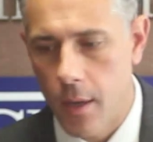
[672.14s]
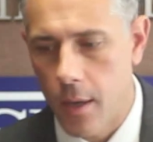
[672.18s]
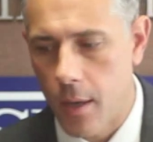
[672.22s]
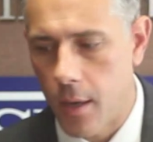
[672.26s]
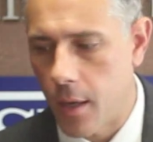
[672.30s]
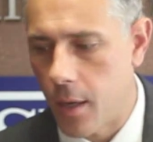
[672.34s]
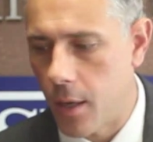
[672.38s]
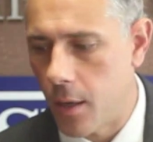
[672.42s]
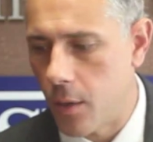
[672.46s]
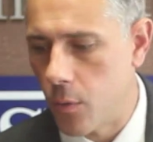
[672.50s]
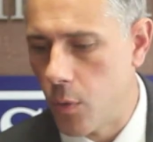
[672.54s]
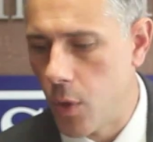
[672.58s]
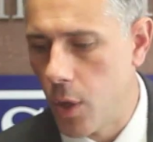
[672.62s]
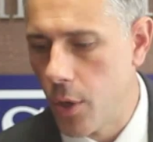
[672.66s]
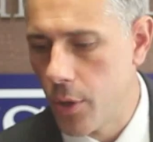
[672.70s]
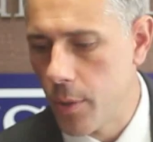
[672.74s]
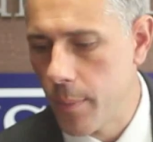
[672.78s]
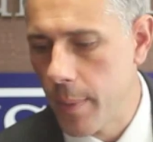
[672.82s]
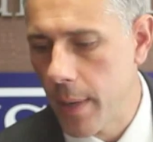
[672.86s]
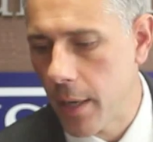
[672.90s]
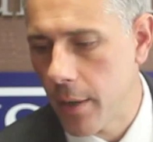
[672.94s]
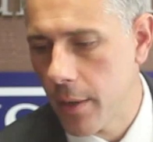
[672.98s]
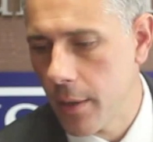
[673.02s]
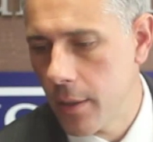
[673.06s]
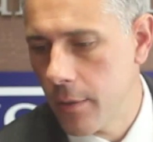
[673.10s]
wrote
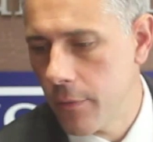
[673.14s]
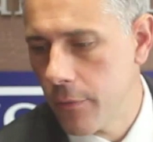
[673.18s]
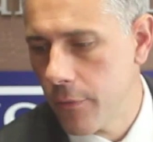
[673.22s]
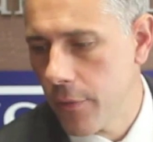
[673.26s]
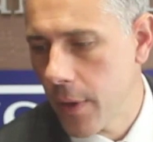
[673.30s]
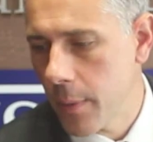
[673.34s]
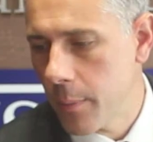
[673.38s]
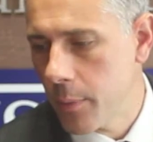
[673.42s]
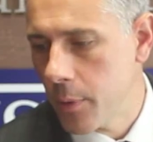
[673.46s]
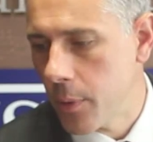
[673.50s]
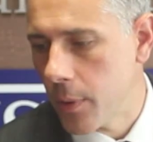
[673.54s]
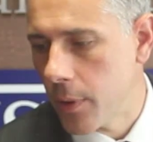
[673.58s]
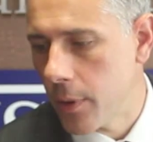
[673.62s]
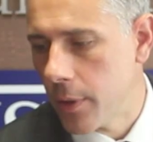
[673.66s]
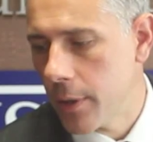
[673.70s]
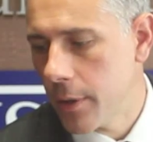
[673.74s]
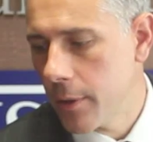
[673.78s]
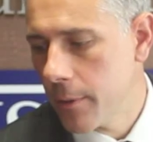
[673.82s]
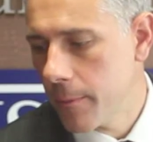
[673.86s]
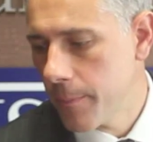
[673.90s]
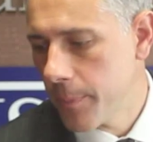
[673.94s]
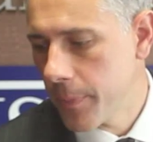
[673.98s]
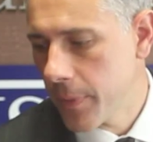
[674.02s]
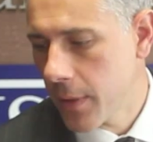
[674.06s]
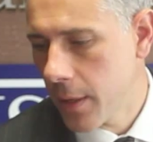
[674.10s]
about in February.
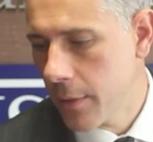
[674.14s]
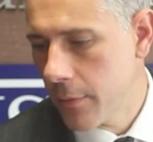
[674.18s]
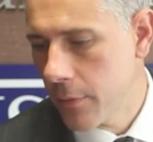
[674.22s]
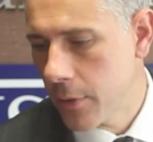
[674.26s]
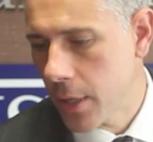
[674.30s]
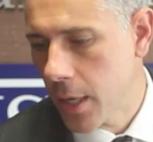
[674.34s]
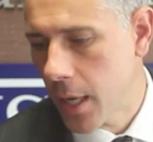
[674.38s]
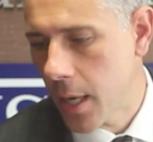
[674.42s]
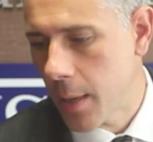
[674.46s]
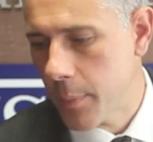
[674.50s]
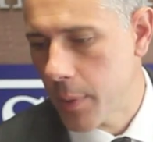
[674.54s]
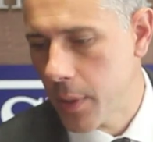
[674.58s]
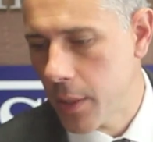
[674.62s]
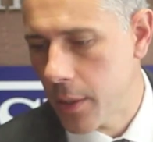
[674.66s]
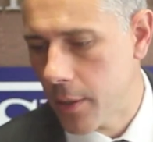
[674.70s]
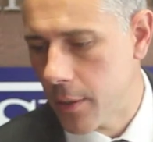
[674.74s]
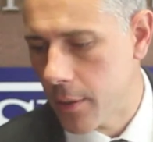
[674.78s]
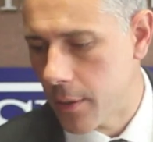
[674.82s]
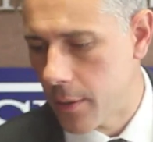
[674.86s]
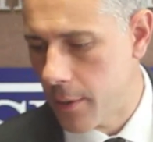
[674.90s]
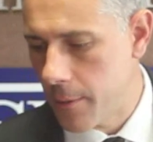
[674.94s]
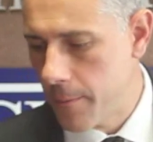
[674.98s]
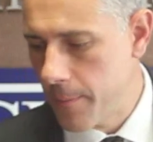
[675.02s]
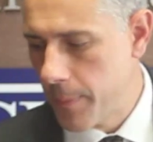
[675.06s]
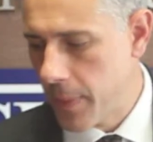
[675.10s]
I have a copy
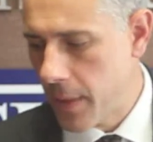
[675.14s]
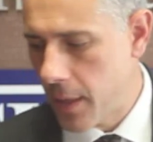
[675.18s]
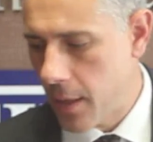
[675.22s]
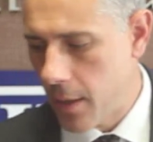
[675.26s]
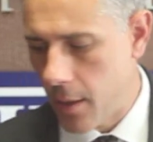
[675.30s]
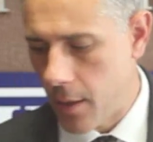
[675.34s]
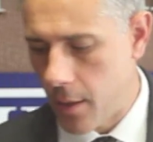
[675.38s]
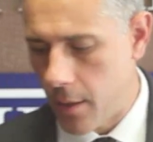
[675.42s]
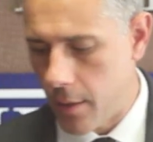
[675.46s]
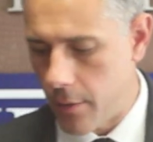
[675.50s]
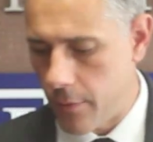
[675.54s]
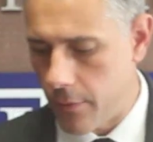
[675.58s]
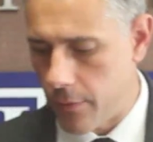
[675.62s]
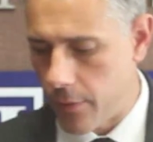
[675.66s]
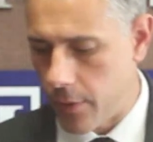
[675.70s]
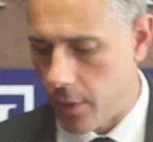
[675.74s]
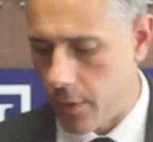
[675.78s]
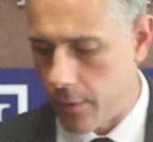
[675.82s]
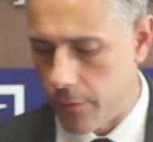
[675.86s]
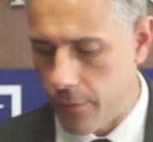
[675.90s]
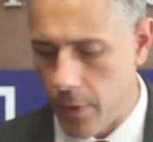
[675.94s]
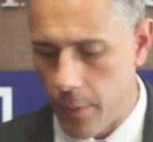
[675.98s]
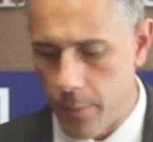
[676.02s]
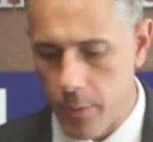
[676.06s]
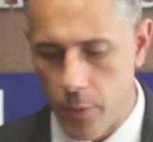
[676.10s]
here of
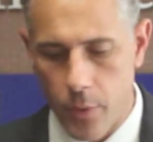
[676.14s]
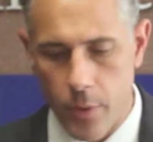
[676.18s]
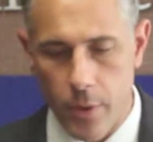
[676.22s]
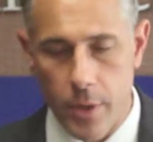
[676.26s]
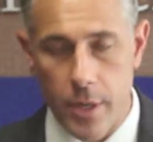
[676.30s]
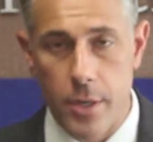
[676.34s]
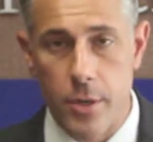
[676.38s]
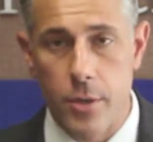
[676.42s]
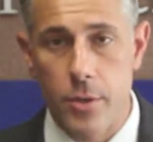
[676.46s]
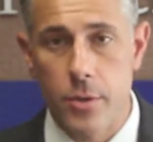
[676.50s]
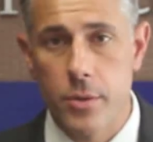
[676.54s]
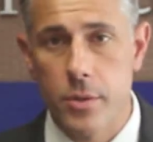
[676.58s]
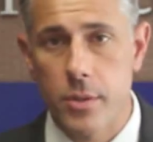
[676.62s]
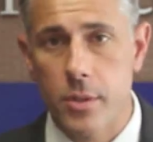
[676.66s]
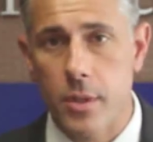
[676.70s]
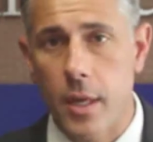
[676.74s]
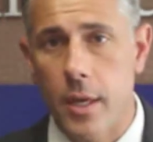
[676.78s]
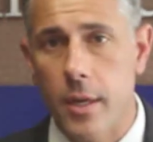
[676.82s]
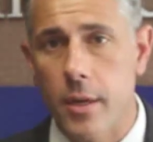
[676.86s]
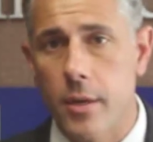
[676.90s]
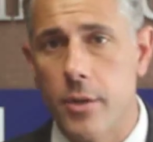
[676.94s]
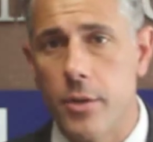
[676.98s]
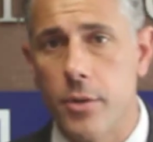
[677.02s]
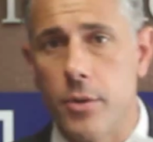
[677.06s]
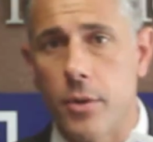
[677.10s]
our February
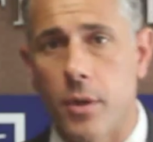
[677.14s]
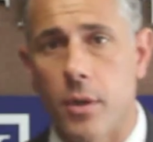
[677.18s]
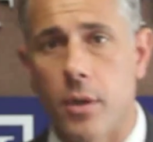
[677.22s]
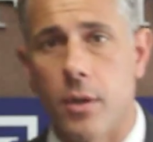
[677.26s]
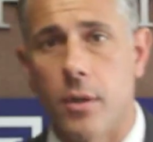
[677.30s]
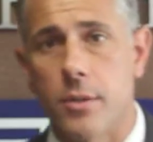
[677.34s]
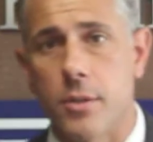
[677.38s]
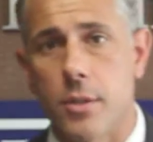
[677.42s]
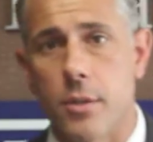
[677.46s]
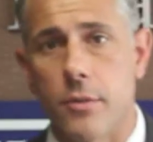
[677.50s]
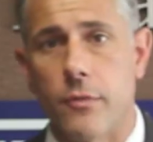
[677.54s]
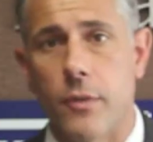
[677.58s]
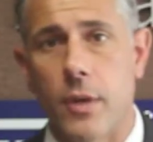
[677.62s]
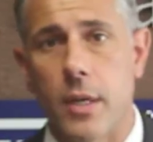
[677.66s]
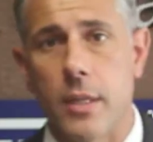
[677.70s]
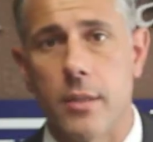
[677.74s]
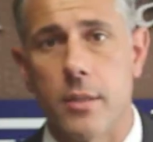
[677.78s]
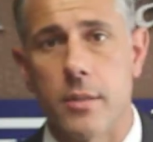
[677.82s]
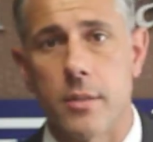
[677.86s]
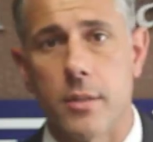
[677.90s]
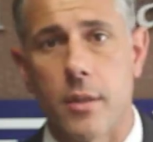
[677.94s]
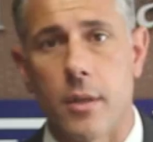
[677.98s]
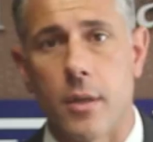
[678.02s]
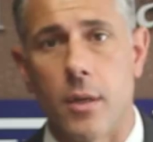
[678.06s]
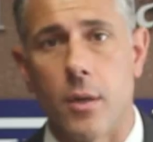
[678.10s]
newsletter. You can also find
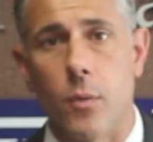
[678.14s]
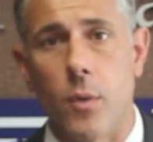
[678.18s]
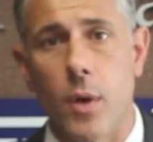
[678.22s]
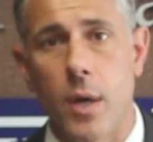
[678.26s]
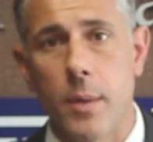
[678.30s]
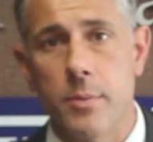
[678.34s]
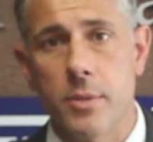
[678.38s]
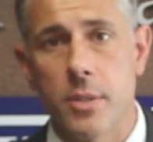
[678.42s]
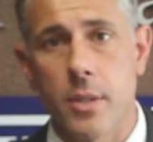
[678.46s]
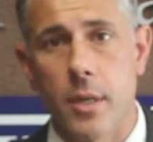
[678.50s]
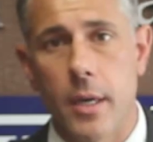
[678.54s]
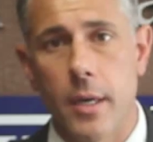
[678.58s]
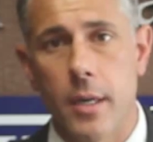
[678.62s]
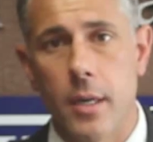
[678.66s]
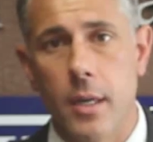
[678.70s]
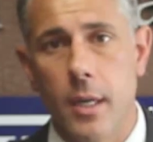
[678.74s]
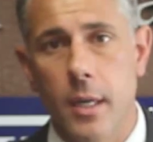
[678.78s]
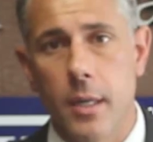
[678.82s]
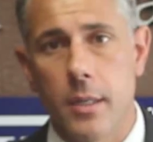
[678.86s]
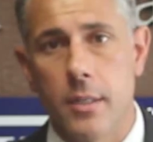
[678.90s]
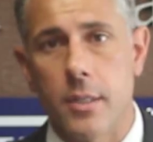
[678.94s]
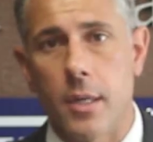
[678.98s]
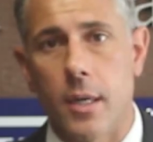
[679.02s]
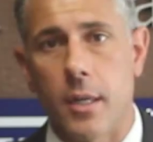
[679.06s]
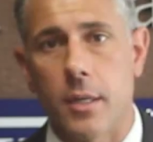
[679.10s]
this on our website.
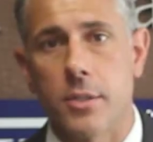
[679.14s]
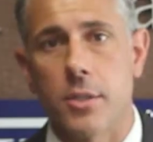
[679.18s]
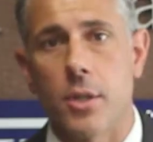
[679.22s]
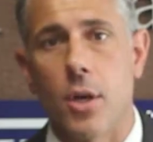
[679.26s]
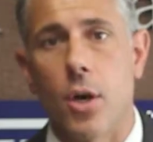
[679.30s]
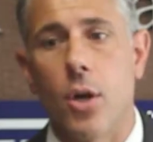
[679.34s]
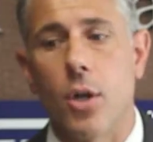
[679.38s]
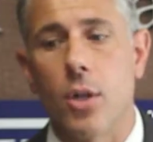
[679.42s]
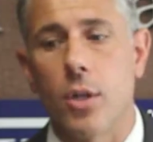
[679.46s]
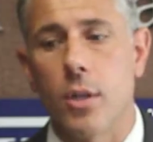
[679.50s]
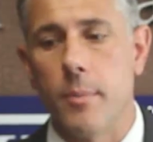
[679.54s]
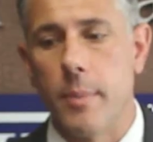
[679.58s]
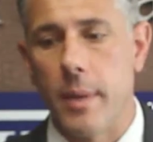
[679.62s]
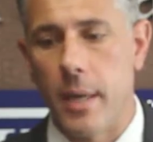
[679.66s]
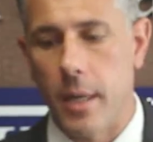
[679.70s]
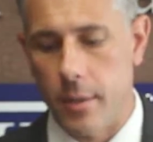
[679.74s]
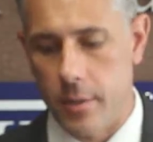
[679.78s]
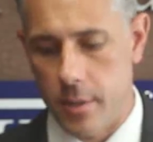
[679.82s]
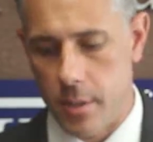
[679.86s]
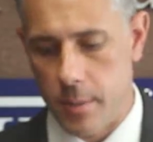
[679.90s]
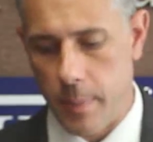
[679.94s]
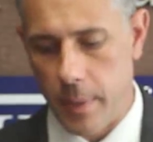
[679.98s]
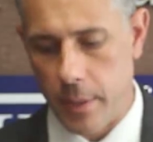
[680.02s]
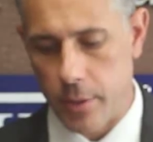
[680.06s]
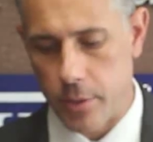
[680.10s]
It talks all
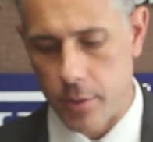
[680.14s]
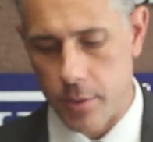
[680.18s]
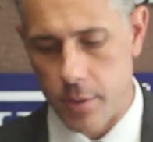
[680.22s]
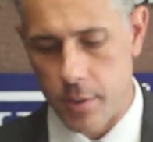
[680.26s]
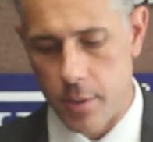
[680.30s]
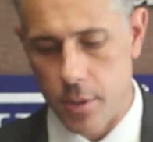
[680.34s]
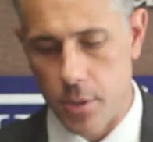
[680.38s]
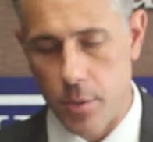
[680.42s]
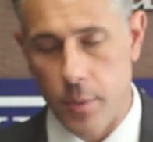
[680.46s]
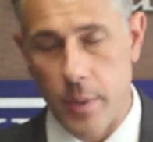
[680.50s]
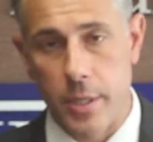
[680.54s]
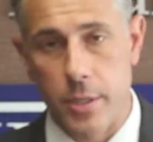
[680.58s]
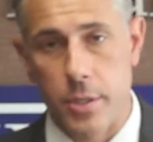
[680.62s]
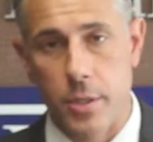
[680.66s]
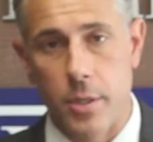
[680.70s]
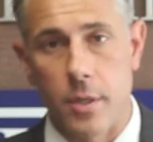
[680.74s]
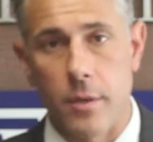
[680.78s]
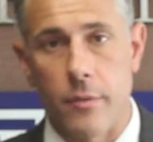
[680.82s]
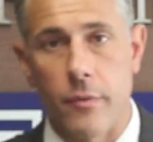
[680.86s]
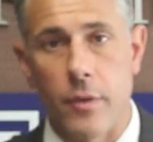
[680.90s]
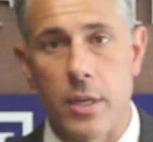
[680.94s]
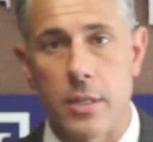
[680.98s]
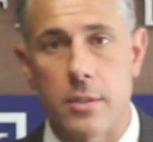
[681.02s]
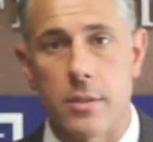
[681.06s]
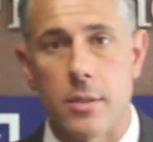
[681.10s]
about special situation
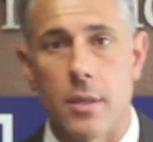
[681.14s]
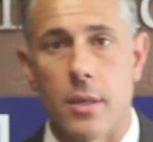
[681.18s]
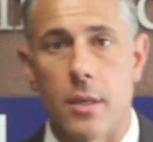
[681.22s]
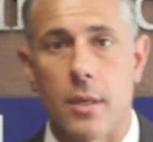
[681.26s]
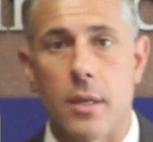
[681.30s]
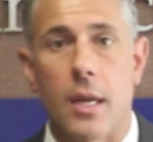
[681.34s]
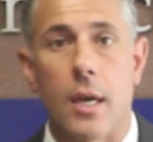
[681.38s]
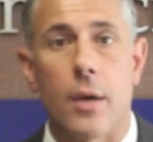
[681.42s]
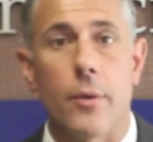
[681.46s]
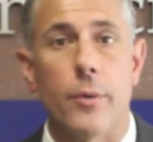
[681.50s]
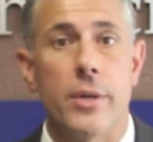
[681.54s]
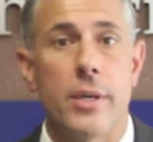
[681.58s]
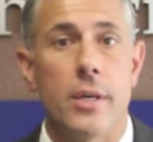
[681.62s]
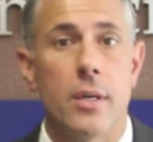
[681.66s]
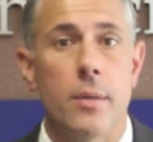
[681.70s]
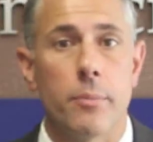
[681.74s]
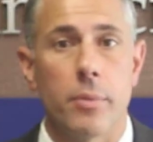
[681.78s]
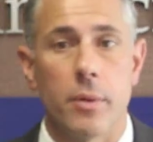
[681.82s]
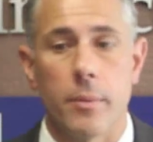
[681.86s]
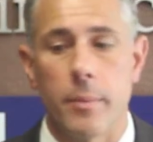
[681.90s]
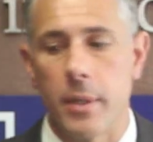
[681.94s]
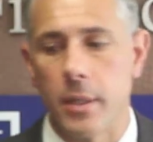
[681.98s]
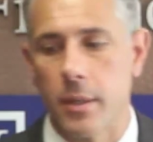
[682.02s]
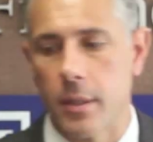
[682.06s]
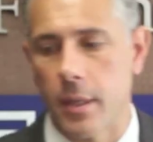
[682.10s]
investing and how we
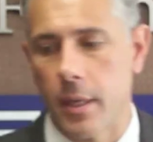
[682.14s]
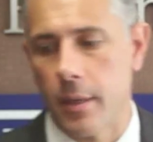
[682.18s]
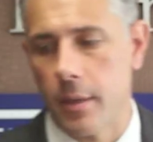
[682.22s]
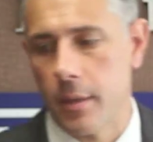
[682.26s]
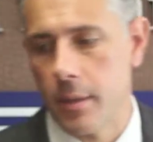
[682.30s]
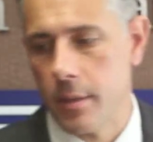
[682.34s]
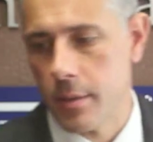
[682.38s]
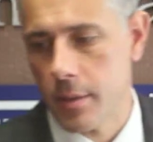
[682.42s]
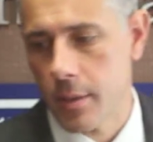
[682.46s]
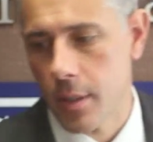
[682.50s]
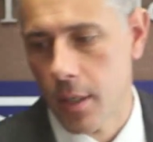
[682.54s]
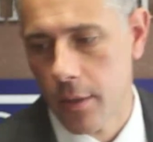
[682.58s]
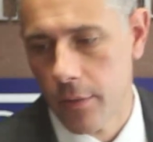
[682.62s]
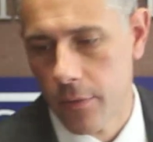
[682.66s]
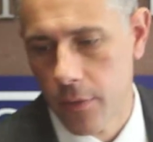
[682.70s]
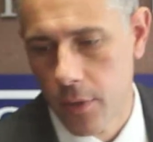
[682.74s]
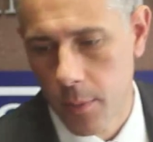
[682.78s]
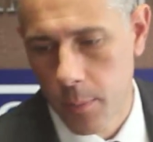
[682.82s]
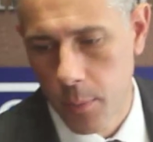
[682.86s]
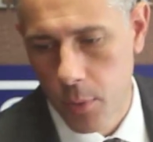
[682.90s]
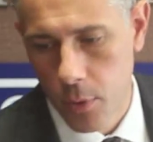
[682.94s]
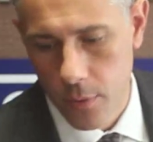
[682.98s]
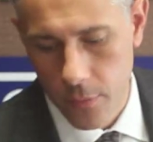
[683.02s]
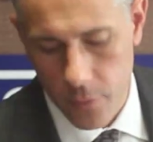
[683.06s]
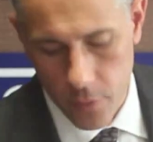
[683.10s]
implement that inside of
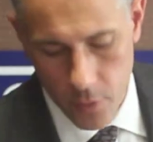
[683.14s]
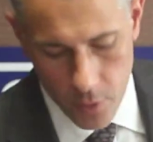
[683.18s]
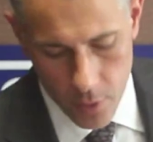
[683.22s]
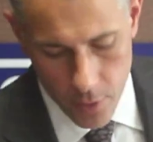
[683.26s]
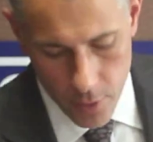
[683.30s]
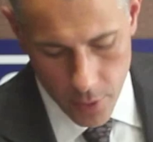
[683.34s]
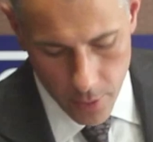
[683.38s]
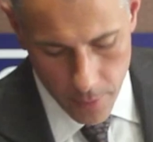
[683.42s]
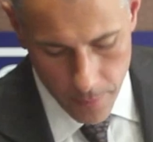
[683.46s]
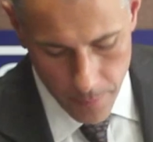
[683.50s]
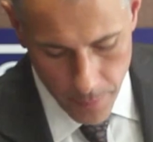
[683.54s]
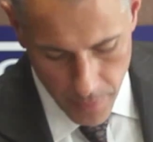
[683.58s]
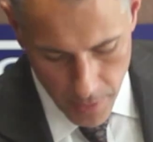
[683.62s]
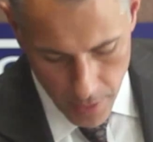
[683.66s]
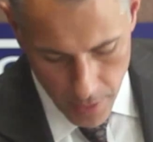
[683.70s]
our portfolio.